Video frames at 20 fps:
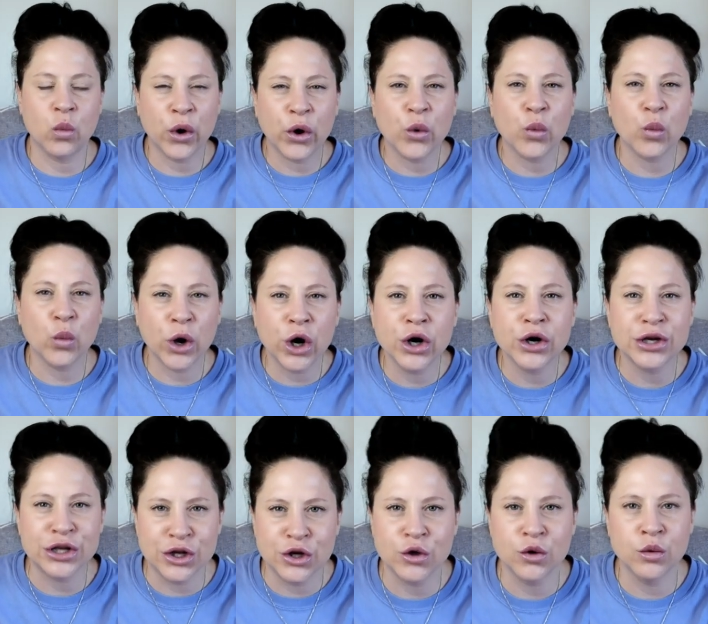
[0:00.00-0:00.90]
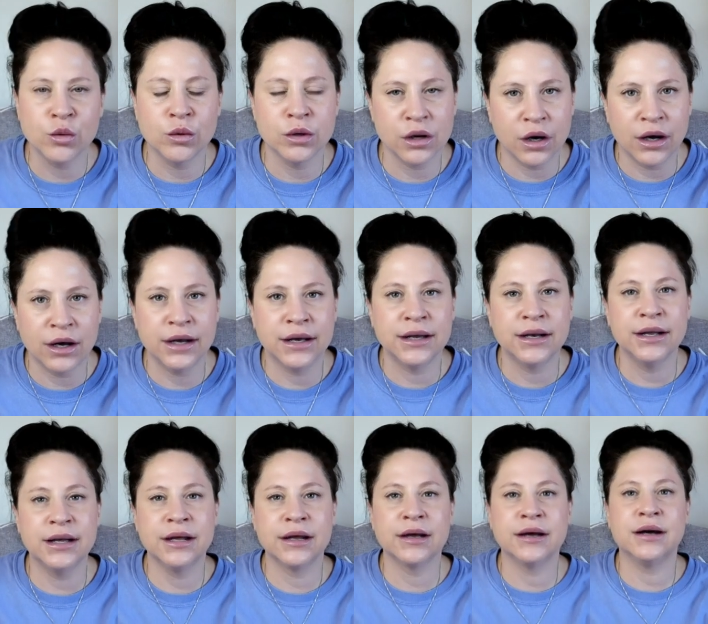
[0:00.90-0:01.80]
Where were you, God?
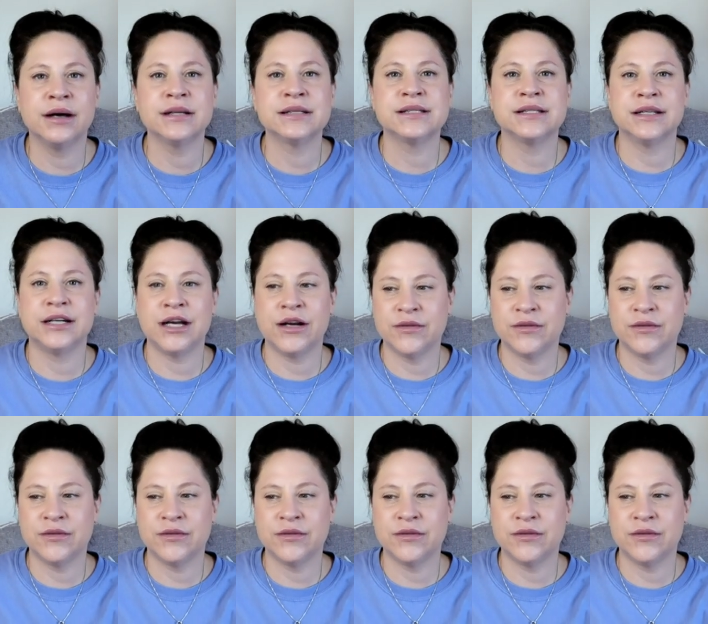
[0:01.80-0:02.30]
And God said,